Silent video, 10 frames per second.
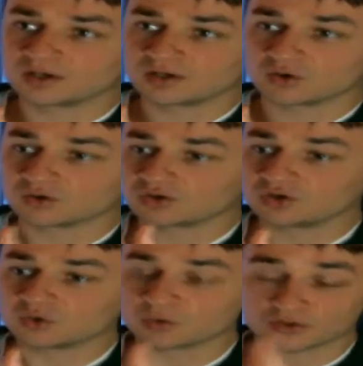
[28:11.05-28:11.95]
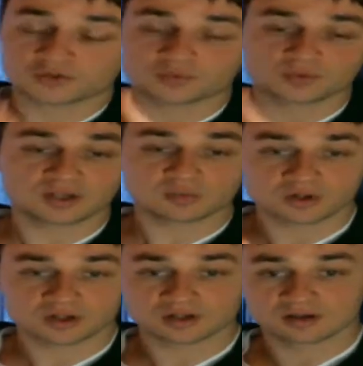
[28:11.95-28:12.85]
or 2 or 3
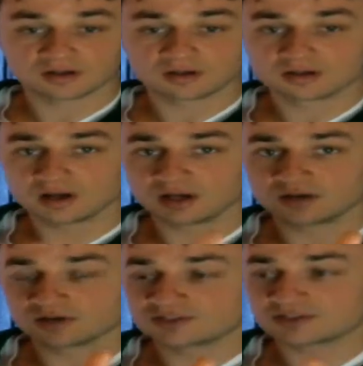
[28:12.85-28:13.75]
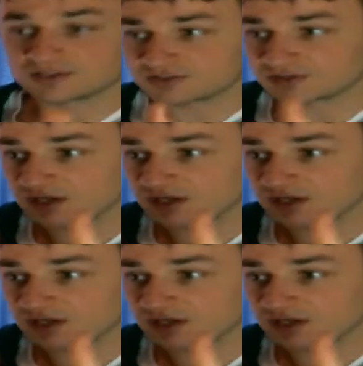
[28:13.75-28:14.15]
word utterances,